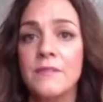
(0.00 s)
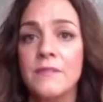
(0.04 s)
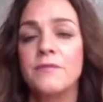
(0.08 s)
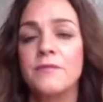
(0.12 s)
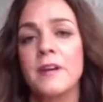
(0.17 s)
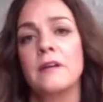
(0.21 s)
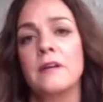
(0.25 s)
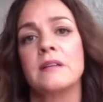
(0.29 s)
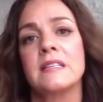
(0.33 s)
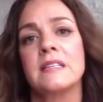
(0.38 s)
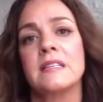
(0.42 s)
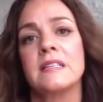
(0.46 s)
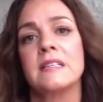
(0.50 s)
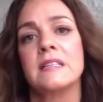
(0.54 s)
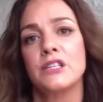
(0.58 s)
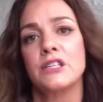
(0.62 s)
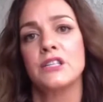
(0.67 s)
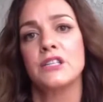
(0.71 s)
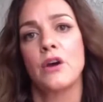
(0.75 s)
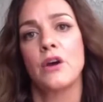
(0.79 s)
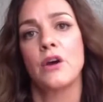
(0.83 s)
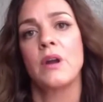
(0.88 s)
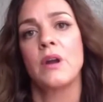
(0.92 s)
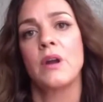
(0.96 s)
found a skin
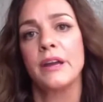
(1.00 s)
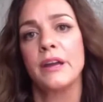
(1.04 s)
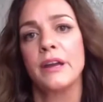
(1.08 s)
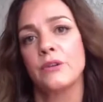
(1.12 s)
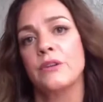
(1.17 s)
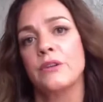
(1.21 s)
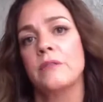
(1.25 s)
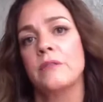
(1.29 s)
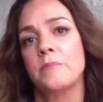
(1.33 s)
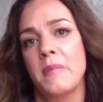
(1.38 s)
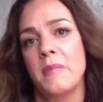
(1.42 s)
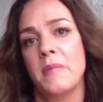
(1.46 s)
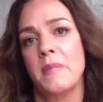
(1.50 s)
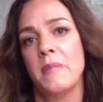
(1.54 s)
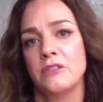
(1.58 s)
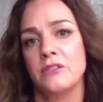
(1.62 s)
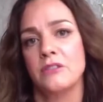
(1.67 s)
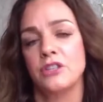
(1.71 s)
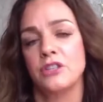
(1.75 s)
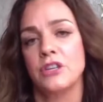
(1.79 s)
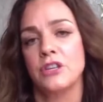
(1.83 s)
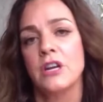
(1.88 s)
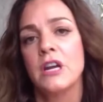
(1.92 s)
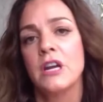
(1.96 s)
tone I couldn't
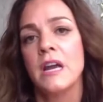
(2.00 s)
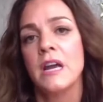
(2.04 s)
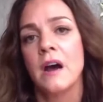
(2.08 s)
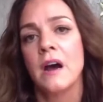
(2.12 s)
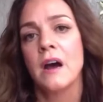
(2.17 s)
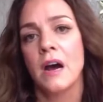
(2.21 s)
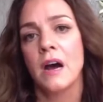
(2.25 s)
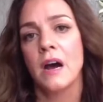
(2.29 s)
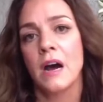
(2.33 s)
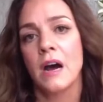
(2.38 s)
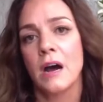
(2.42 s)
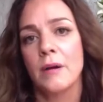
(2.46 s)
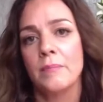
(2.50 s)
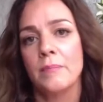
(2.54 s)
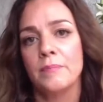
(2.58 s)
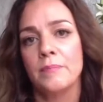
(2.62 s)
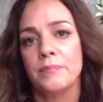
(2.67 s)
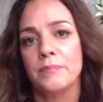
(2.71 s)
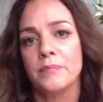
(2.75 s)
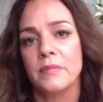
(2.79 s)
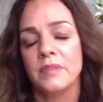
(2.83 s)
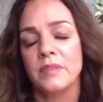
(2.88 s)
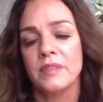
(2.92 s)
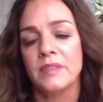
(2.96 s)
match.
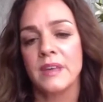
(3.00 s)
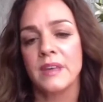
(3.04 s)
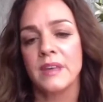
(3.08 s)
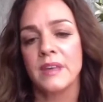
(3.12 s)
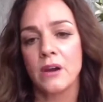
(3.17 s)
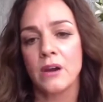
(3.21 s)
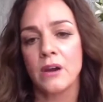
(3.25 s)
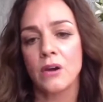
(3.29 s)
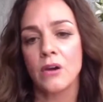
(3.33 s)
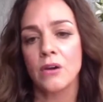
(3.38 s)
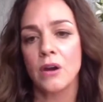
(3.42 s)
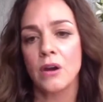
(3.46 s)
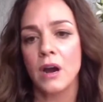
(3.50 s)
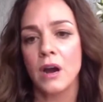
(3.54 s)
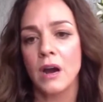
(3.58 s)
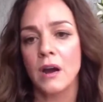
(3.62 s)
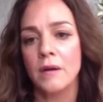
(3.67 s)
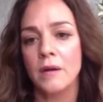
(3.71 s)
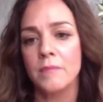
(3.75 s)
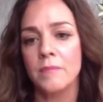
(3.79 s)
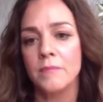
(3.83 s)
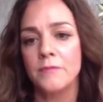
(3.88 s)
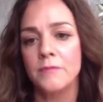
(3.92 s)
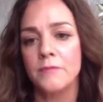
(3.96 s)

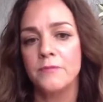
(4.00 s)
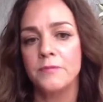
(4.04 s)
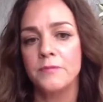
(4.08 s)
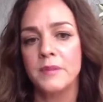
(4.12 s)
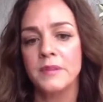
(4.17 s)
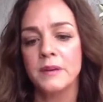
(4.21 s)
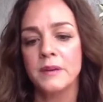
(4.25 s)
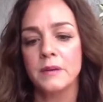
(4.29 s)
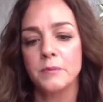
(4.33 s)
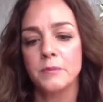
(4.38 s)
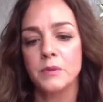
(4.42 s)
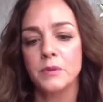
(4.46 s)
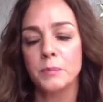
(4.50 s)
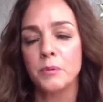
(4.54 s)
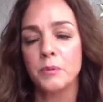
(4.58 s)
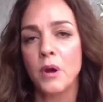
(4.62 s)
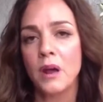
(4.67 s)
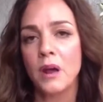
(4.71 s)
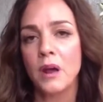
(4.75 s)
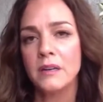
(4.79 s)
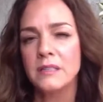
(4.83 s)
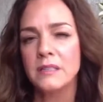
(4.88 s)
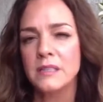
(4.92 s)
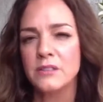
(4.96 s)
The
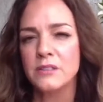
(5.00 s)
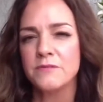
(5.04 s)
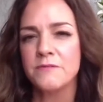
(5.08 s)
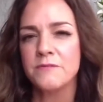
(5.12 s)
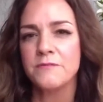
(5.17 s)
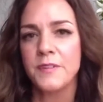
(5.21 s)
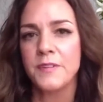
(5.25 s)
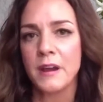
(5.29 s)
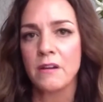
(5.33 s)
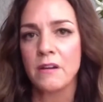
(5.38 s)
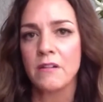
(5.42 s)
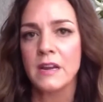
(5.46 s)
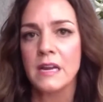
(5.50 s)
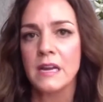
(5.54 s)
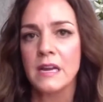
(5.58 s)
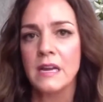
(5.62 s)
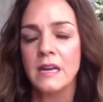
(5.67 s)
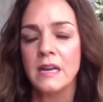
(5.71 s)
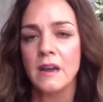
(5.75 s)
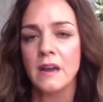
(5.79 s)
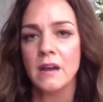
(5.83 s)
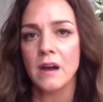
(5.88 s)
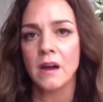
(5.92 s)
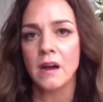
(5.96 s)
product is
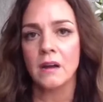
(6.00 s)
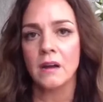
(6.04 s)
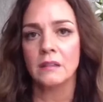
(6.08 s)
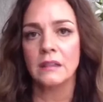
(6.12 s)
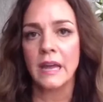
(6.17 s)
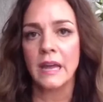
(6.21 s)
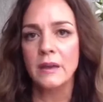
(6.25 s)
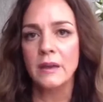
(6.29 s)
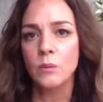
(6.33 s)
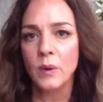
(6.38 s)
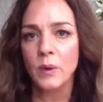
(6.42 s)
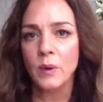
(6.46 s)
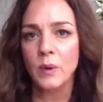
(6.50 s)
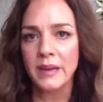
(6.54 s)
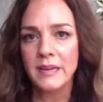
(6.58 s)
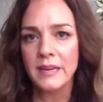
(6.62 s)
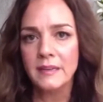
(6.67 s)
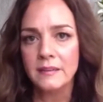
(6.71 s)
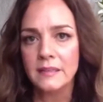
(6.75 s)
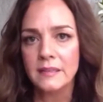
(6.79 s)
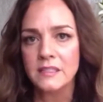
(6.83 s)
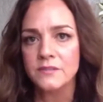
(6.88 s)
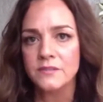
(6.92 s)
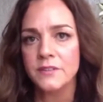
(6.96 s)
very lightweight,
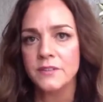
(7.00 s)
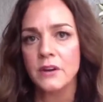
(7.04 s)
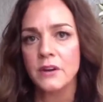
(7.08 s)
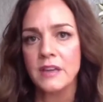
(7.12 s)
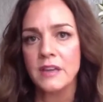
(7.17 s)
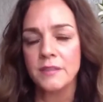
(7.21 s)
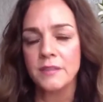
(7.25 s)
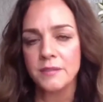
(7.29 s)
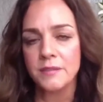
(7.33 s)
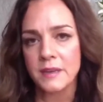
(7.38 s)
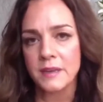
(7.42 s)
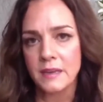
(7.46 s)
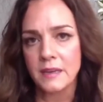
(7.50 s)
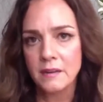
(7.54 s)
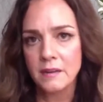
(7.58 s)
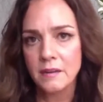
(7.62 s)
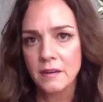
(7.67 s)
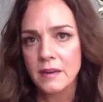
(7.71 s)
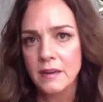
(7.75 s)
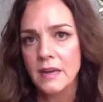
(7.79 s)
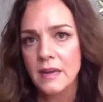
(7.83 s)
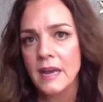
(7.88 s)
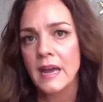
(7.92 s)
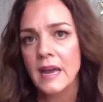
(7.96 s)
it's very thin,
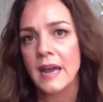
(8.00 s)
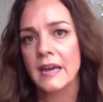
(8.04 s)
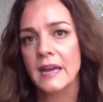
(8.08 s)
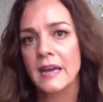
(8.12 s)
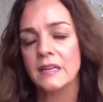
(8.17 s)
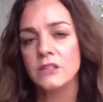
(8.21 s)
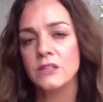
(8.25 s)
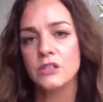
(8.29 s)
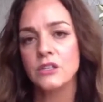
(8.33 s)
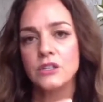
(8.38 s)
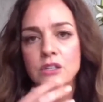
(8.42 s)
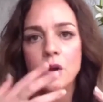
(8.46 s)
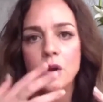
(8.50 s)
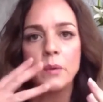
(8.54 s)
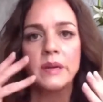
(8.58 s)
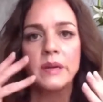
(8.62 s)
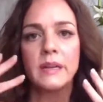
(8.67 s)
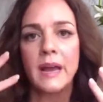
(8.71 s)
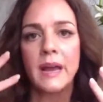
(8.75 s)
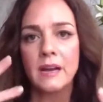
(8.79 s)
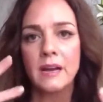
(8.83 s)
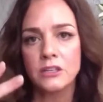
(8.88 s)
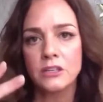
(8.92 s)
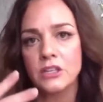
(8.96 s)
and so it
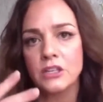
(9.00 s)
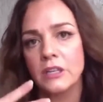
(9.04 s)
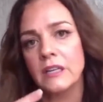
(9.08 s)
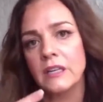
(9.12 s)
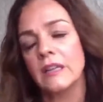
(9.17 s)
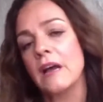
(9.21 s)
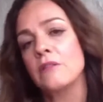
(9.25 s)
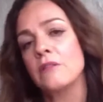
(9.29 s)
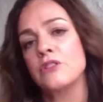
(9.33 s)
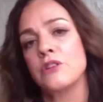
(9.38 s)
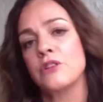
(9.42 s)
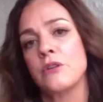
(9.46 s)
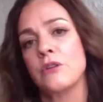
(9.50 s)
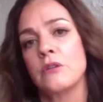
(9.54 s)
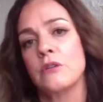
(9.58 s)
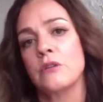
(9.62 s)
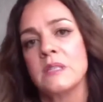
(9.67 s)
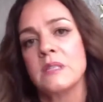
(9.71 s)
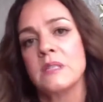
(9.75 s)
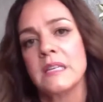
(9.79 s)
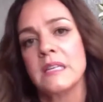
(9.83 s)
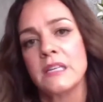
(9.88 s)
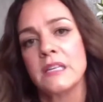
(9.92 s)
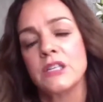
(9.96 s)
actually allows your own
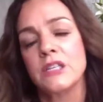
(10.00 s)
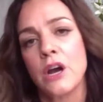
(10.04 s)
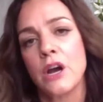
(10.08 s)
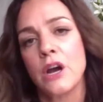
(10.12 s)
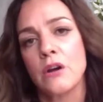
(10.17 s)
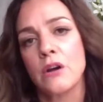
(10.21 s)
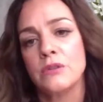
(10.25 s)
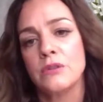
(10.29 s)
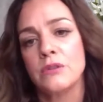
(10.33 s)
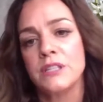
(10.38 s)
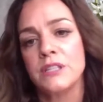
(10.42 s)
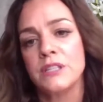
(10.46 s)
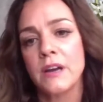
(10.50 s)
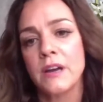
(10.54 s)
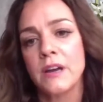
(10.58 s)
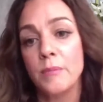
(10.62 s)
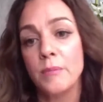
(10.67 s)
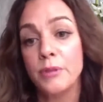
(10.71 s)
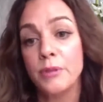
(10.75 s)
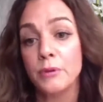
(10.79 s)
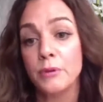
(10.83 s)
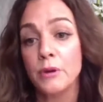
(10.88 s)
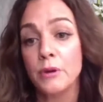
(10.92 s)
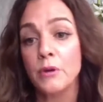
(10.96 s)
skin tone to come
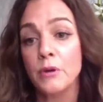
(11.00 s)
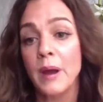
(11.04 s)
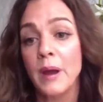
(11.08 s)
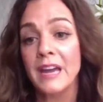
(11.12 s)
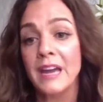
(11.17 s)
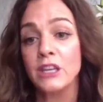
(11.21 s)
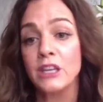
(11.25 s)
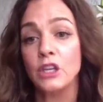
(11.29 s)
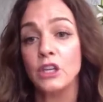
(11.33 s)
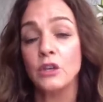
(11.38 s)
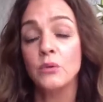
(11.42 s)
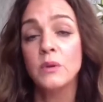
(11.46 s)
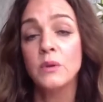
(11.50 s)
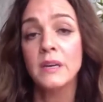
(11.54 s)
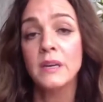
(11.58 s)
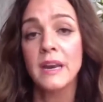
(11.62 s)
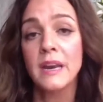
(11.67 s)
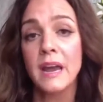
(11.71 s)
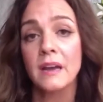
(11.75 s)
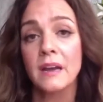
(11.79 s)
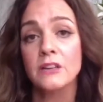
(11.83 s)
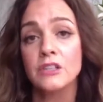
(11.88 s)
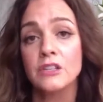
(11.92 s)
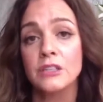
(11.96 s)
through, and you can
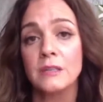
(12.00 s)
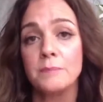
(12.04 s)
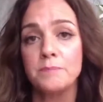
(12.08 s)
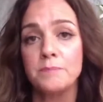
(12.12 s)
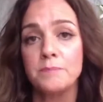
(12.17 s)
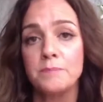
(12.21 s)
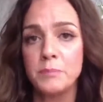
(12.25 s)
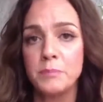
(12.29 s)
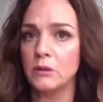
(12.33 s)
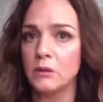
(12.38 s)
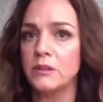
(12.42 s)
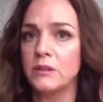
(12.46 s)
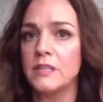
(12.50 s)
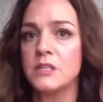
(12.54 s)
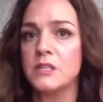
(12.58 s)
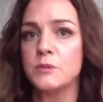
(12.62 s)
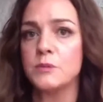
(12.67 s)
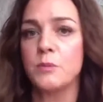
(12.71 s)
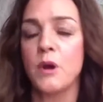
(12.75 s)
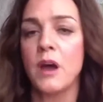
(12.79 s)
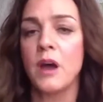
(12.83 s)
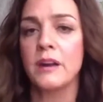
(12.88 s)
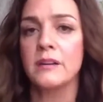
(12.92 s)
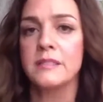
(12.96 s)
actually build this
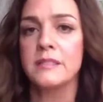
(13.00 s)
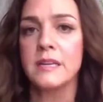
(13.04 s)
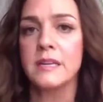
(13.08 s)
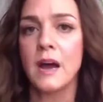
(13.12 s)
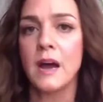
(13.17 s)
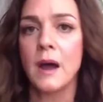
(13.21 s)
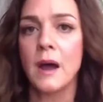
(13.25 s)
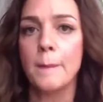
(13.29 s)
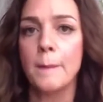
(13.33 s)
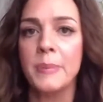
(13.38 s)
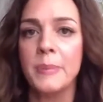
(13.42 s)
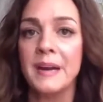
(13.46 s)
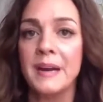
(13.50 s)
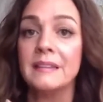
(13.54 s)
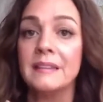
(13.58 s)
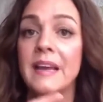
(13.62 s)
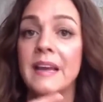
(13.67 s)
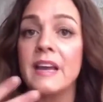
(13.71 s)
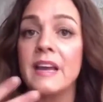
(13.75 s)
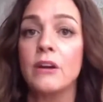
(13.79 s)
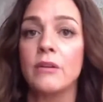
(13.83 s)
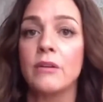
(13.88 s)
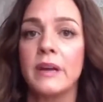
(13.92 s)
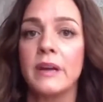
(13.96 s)
product up by
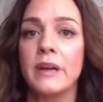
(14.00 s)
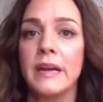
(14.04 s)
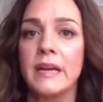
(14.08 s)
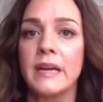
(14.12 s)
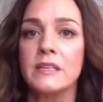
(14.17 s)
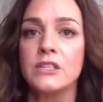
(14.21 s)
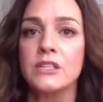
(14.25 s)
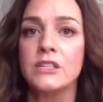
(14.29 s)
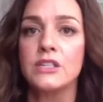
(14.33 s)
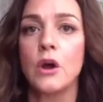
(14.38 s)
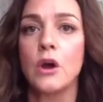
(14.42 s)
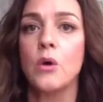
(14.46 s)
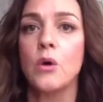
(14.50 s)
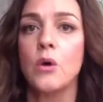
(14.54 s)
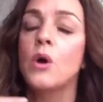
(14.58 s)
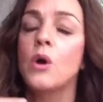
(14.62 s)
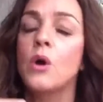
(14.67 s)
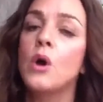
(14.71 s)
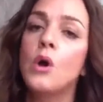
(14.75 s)
layering it. So